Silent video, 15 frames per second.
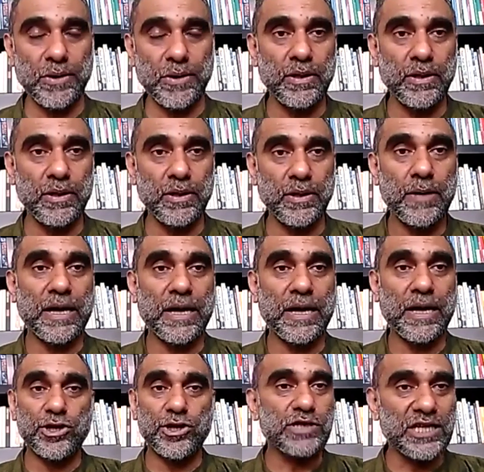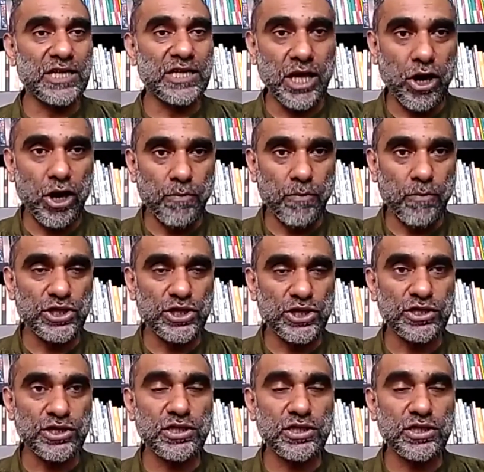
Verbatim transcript: by reducing their options,